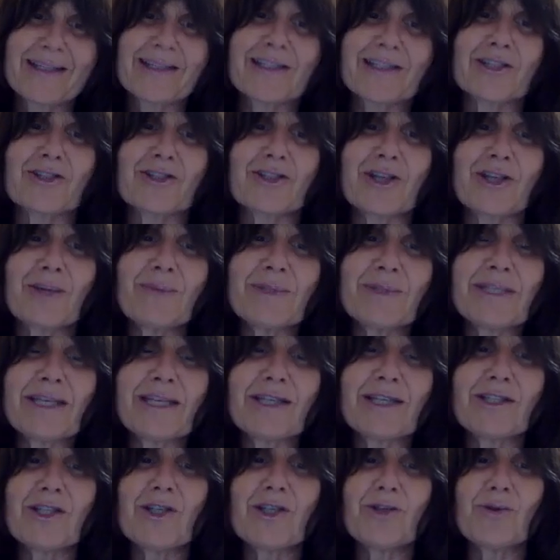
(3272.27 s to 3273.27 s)
Hashem
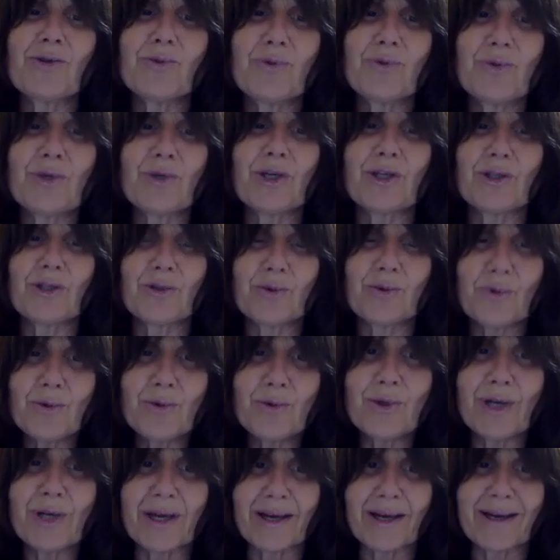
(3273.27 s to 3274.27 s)
said to
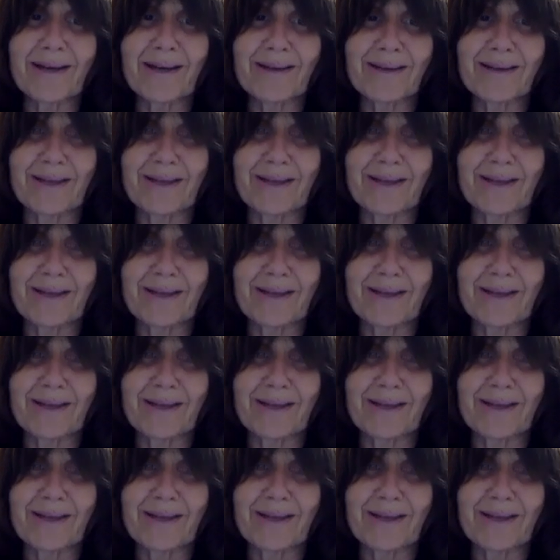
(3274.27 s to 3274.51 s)
Yehuda,